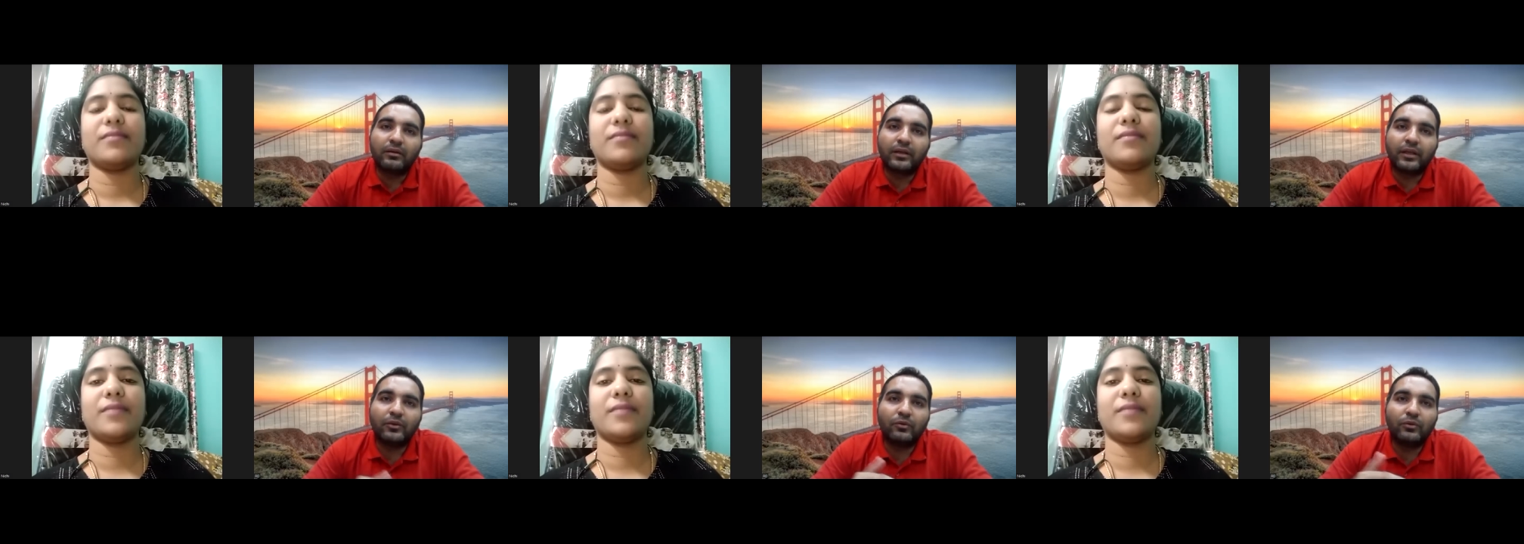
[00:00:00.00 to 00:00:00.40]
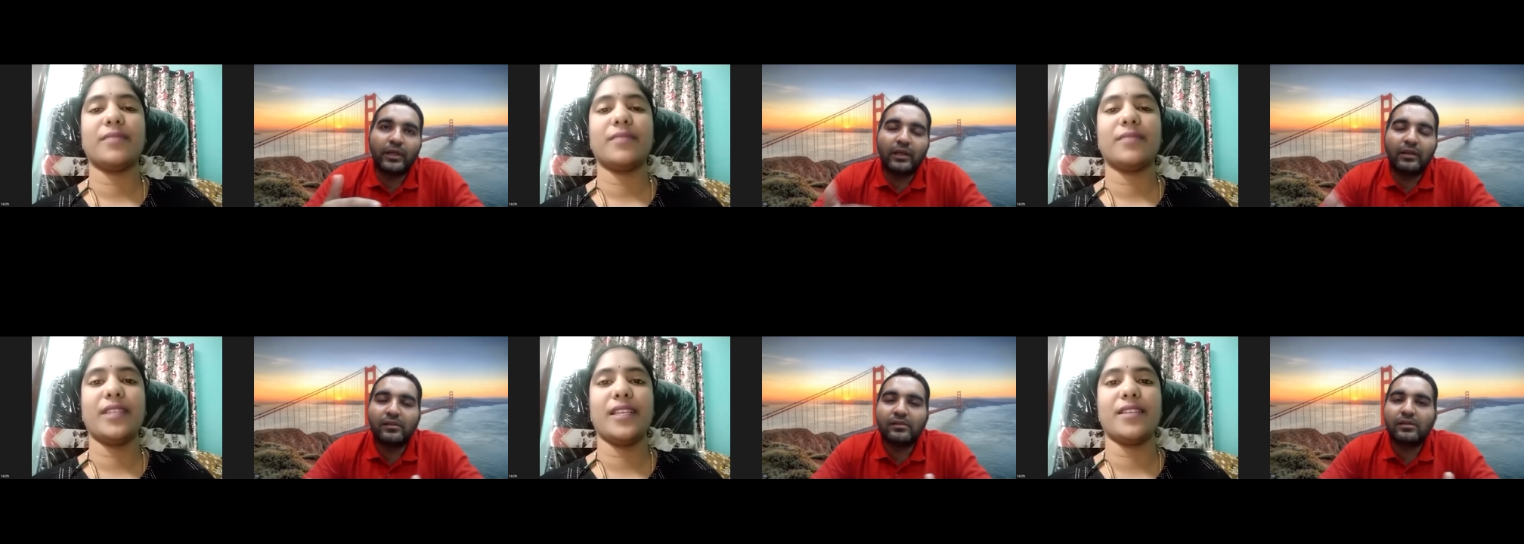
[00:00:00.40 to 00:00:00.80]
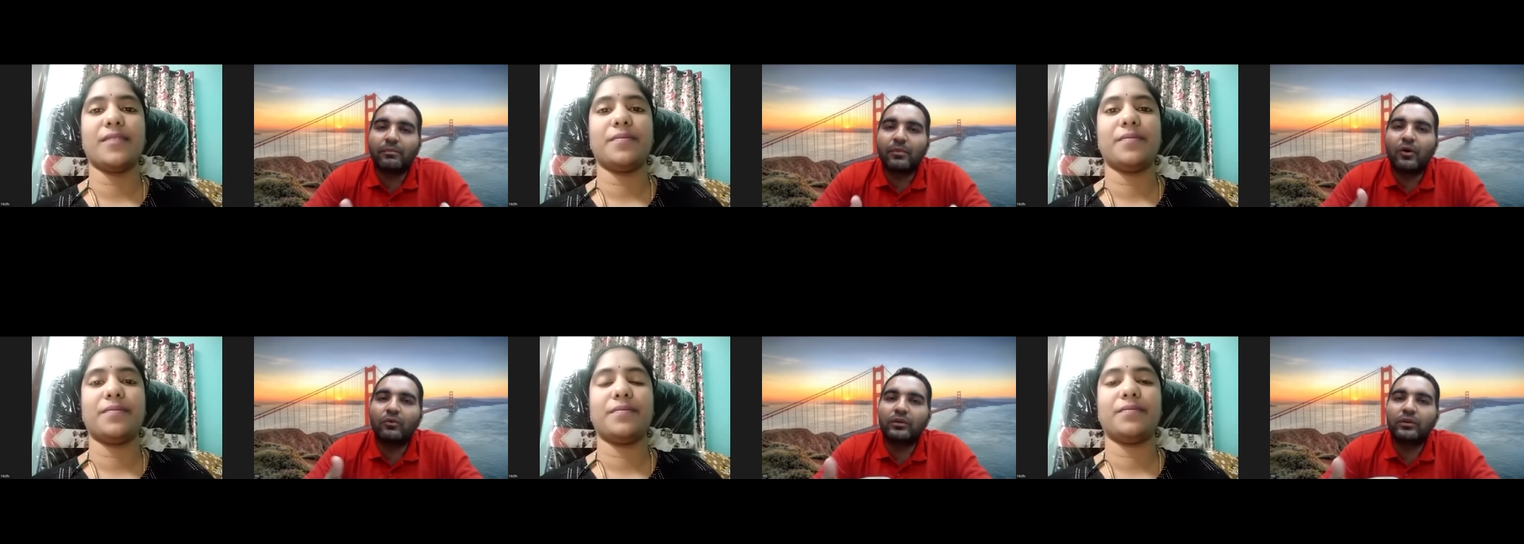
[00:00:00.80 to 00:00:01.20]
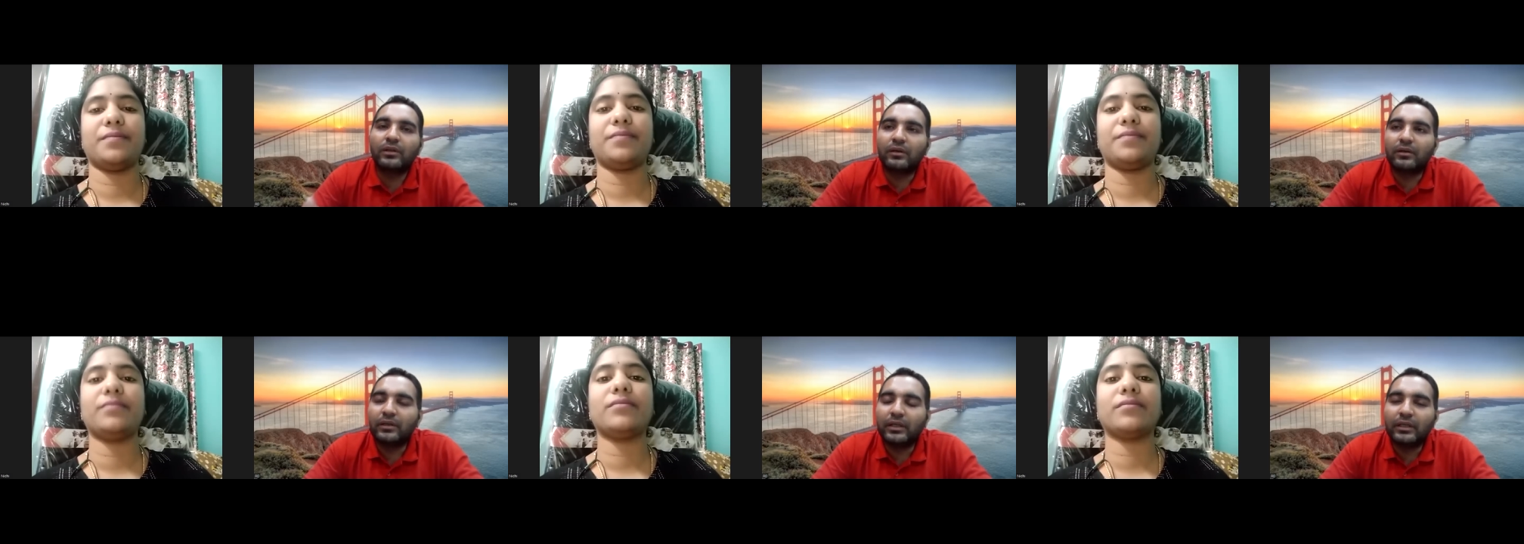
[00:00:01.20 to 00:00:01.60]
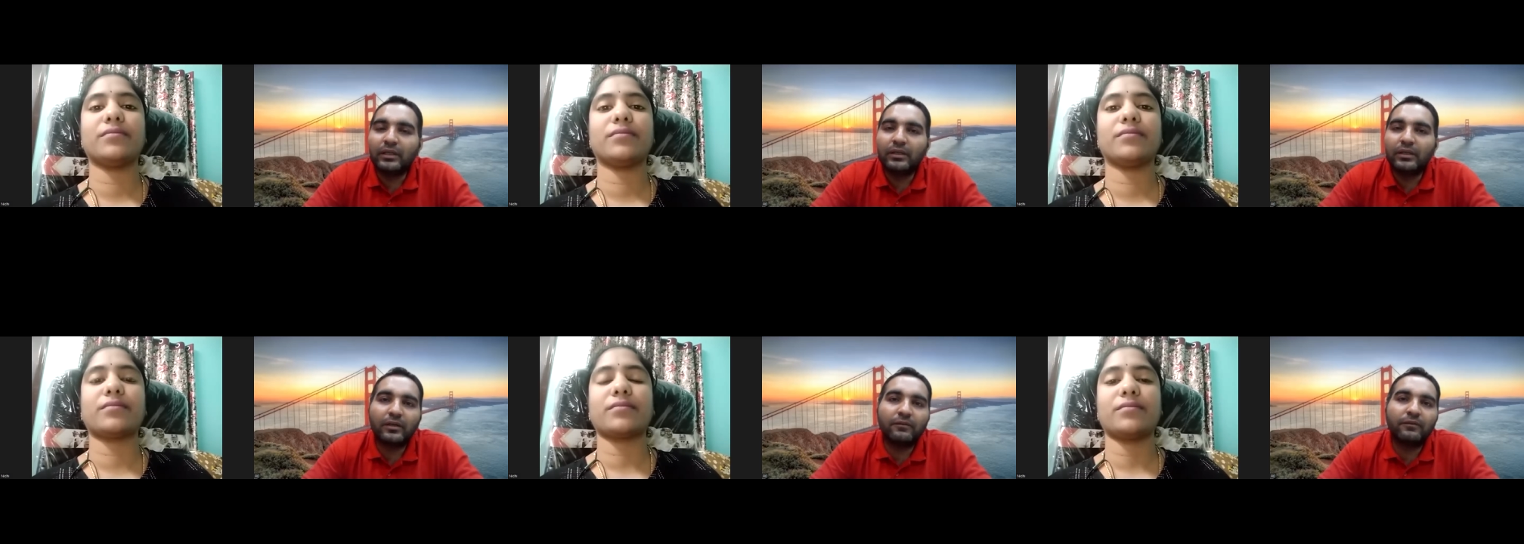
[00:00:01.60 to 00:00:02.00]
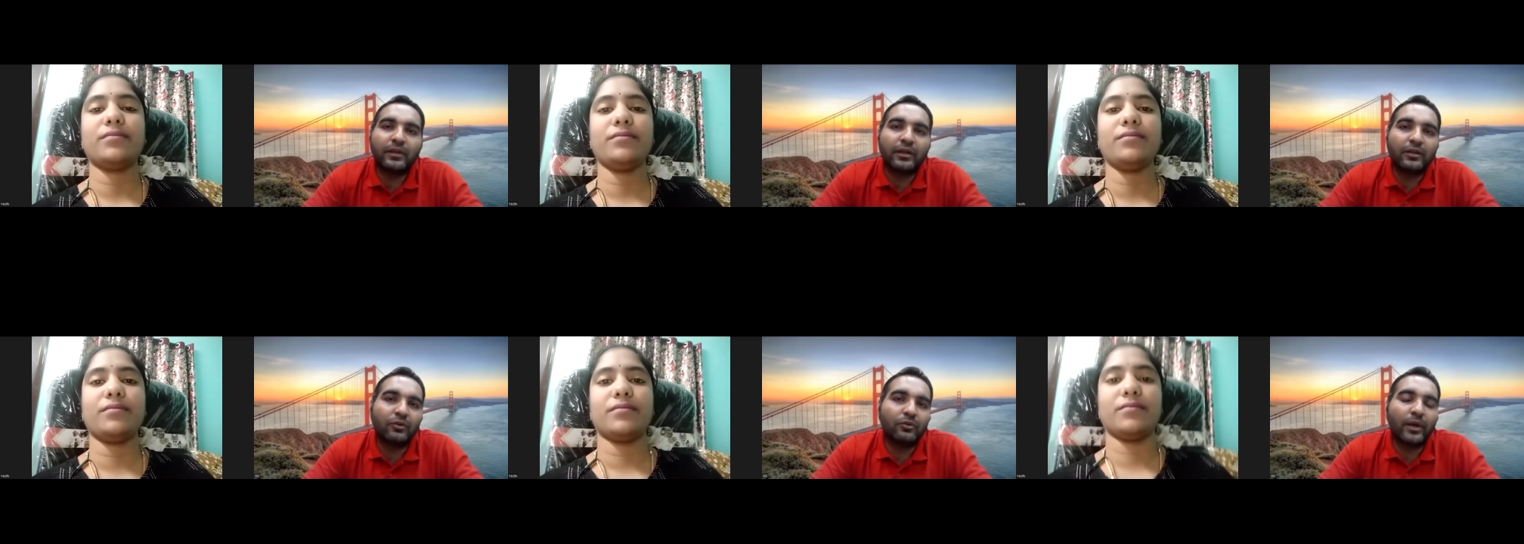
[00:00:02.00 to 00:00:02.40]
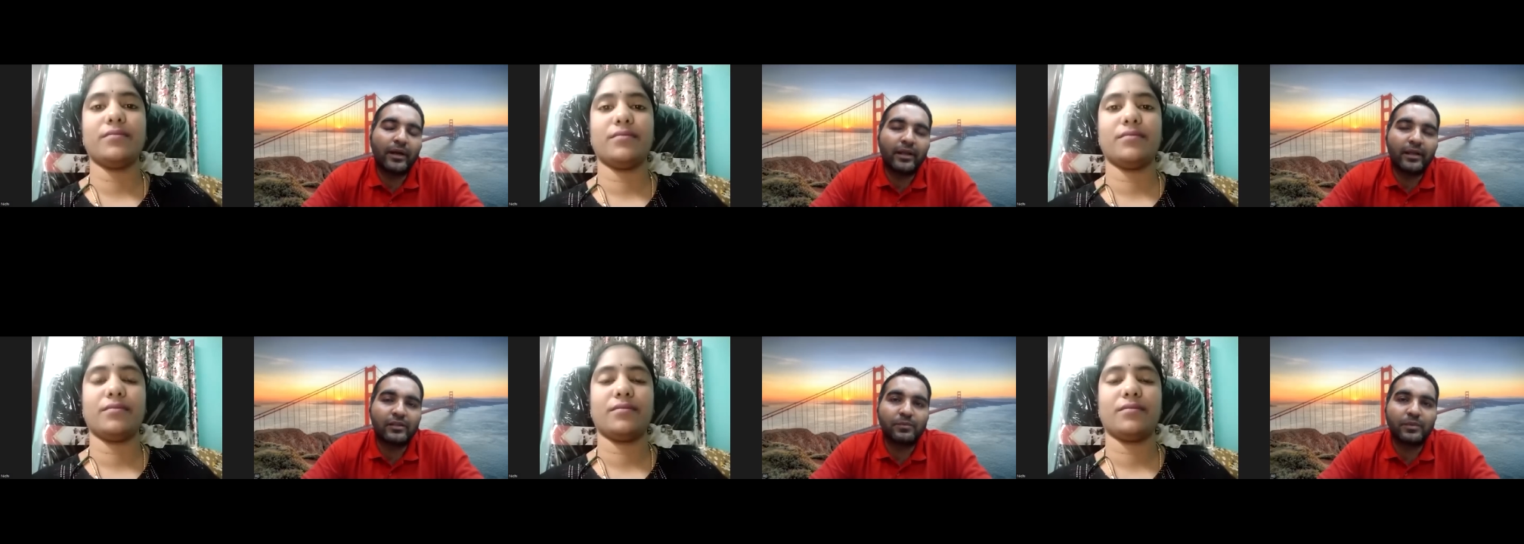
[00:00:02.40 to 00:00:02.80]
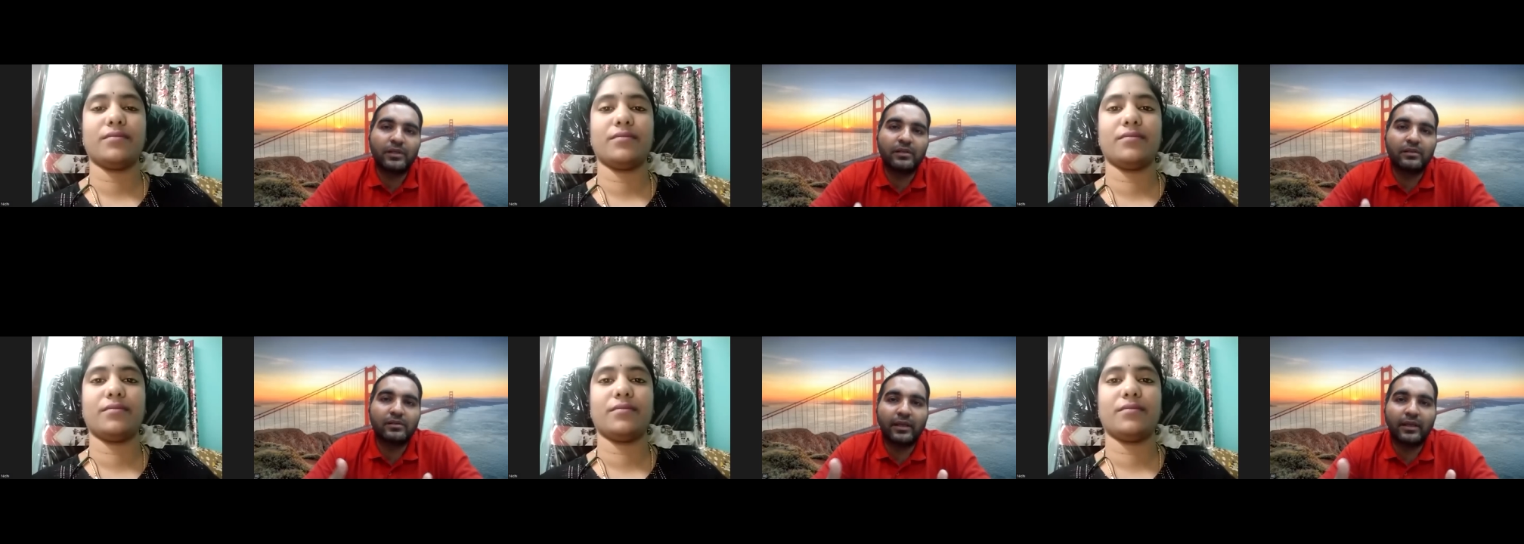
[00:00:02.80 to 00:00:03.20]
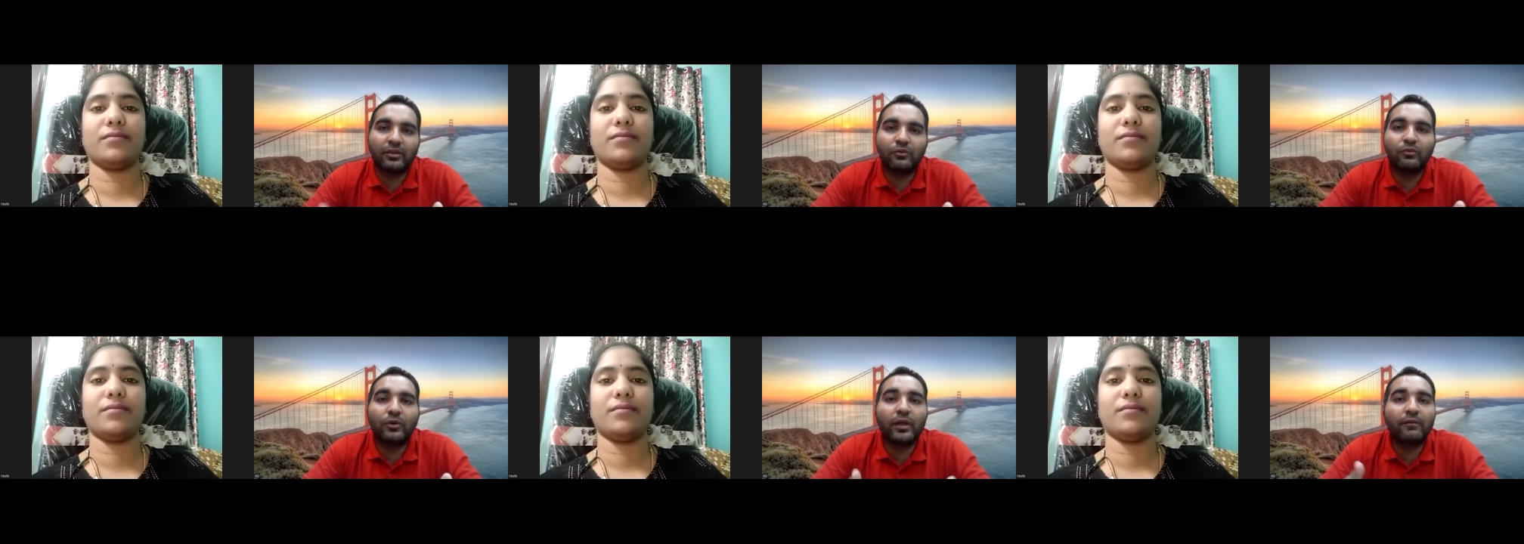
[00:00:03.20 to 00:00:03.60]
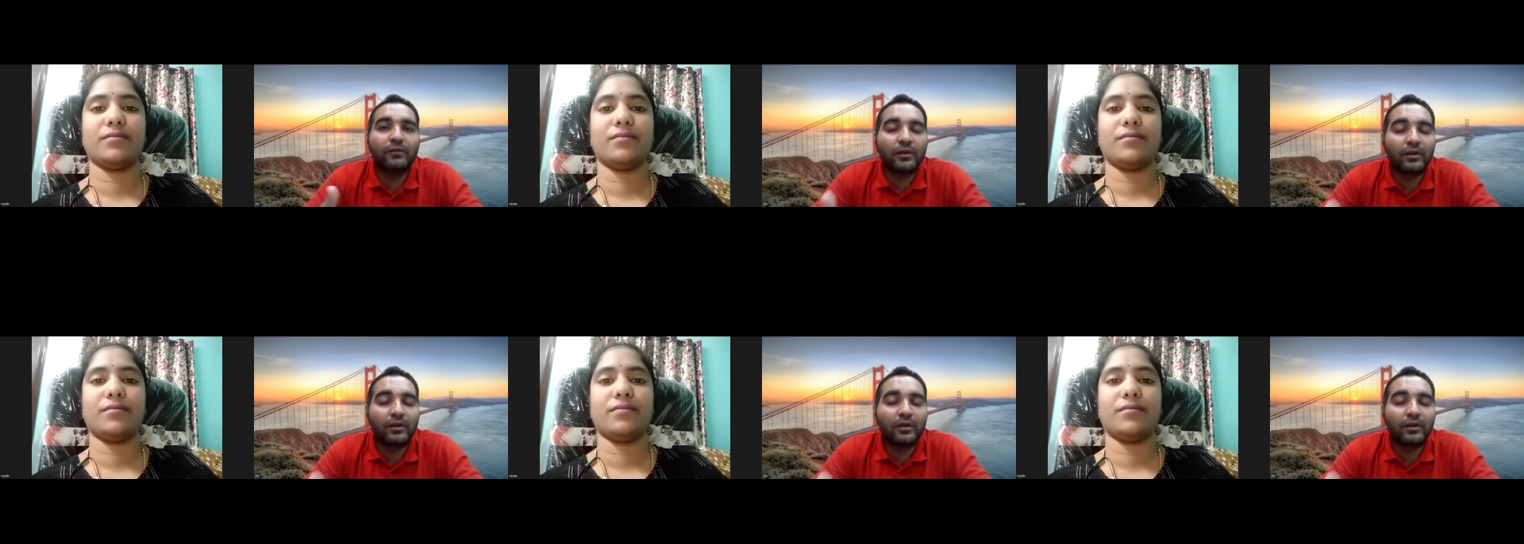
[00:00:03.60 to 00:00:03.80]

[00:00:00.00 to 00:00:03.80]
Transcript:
Speaker 1: can you tell us about the learning curve that you had experienced? Like you would have